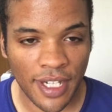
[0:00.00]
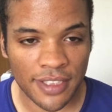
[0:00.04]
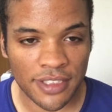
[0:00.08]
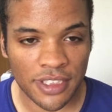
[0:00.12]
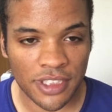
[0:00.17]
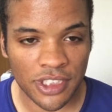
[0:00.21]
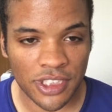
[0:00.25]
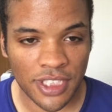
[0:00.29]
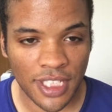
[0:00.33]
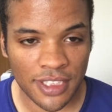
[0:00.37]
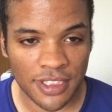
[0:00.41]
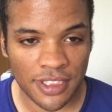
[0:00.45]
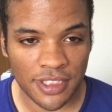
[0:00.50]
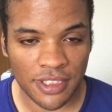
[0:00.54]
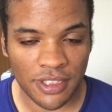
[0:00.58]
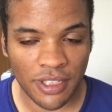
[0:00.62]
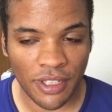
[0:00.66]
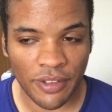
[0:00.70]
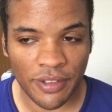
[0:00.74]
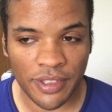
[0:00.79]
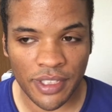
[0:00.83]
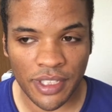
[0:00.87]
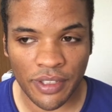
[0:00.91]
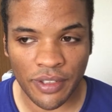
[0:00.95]
I suggest
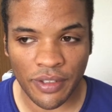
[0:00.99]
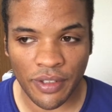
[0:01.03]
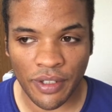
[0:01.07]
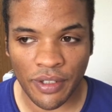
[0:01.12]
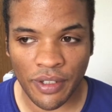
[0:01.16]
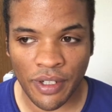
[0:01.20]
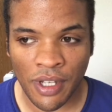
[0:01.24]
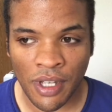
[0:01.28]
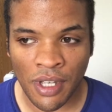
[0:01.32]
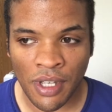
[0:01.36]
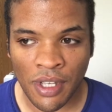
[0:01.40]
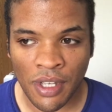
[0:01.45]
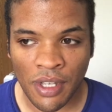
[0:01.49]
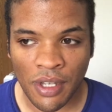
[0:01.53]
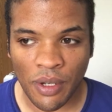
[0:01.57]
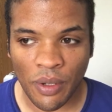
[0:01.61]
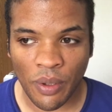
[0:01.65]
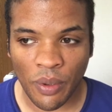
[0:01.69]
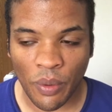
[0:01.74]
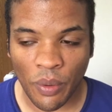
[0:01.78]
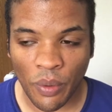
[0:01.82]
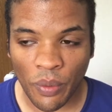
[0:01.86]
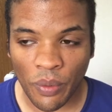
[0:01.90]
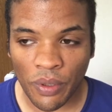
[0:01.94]
Tokyo
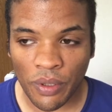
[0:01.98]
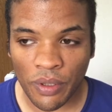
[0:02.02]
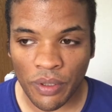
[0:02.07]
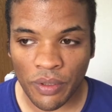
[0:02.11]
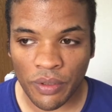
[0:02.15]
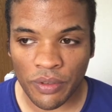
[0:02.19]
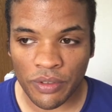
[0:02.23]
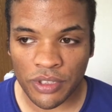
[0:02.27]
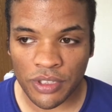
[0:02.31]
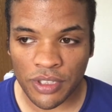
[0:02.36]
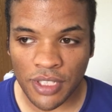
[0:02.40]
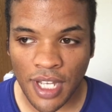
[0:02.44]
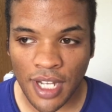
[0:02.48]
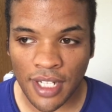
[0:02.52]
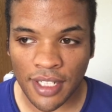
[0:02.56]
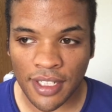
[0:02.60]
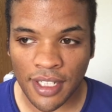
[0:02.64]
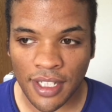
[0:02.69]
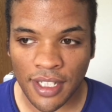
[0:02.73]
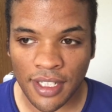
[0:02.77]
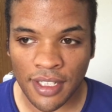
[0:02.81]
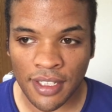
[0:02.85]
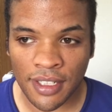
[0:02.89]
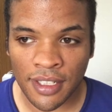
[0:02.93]
or
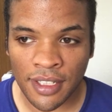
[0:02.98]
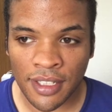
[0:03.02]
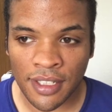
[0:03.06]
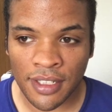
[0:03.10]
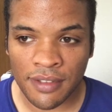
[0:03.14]
Osaka.